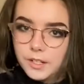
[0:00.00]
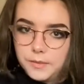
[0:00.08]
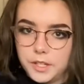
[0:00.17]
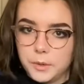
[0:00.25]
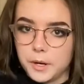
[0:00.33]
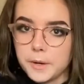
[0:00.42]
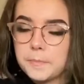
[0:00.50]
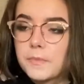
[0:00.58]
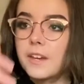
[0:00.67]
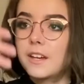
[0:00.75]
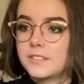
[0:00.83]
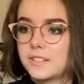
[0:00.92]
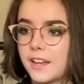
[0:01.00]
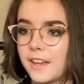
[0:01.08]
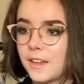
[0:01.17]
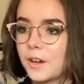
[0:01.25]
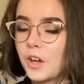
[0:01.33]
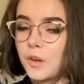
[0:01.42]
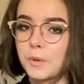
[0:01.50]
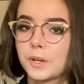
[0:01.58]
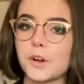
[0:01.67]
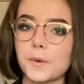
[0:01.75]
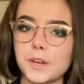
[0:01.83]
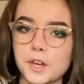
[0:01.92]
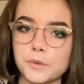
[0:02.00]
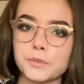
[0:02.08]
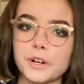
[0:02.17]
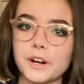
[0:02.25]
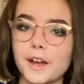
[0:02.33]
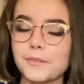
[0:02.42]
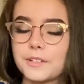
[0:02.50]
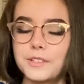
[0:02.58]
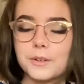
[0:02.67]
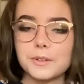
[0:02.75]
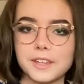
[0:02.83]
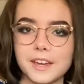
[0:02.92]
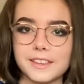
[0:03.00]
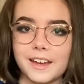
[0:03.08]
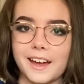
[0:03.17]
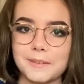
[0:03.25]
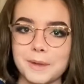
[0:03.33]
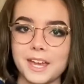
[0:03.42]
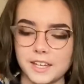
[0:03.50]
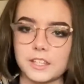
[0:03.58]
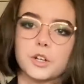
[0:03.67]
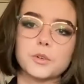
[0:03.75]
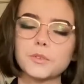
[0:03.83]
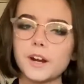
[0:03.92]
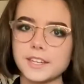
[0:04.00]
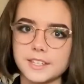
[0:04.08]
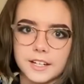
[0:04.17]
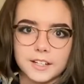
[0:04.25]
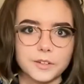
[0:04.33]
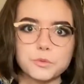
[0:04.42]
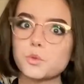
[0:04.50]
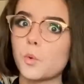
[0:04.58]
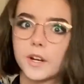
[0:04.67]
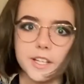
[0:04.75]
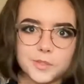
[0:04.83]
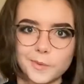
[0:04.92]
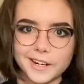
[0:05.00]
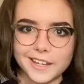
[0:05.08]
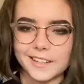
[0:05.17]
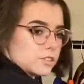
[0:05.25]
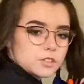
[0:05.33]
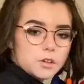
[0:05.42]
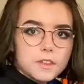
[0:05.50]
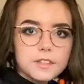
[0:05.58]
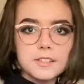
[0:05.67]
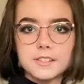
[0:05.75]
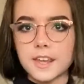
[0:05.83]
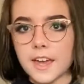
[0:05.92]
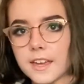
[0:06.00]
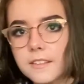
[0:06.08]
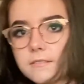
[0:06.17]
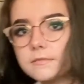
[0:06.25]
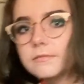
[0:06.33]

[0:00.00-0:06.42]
viewer, today we are going over every single thing that I made in the great year of 2020. So this is it.